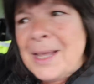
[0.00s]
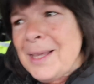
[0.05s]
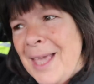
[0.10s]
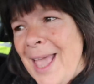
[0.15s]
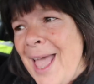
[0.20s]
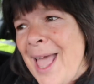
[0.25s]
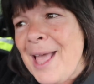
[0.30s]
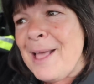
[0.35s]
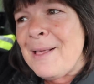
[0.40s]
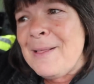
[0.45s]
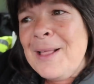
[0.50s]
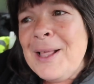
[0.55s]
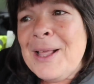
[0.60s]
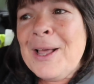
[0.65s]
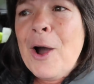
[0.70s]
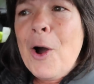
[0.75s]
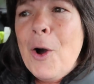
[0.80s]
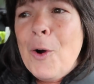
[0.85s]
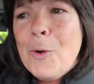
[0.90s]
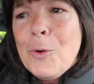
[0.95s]
Yeah,
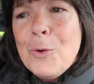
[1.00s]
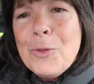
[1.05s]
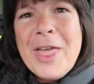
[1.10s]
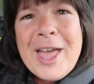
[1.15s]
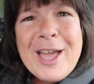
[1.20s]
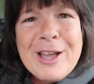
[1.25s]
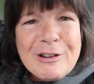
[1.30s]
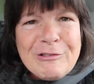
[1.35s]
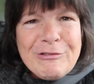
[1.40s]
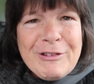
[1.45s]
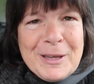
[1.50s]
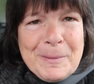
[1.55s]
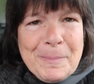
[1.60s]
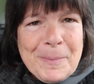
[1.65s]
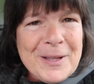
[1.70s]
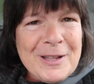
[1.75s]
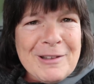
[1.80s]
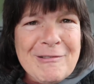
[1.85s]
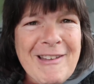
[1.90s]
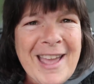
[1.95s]
all that
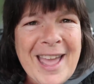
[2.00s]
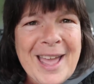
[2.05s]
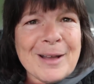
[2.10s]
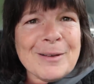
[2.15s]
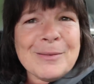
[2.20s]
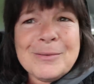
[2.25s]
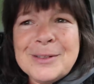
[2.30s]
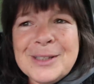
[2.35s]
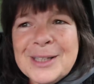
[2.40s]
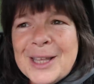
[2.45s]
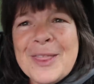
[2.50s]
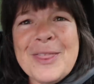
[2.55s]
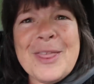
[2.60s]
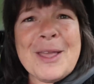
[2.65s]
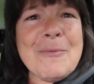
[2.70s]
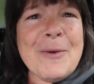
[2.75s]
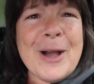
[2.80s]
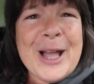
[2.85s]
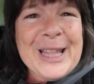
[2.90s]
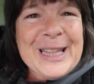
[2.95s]
creeping around and
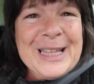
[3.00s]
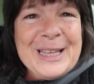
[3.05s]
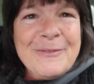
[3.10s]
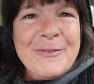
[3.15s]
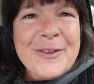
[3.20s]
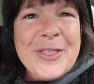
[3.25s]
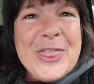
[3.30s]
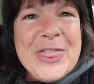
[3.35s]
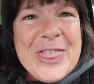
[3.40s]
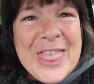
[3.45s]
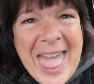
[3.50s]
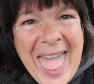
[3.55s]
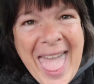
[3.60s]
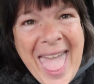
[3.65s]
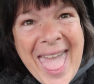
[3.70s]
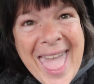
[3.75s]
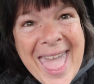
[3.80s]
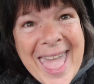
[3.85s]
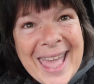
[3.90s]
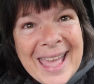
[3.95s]
they weren't even
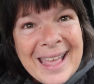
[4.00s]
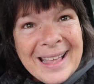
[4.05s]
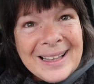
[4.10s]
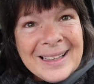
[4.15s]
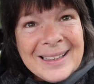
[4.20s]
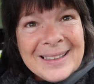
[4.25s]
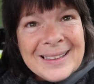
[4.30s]
there.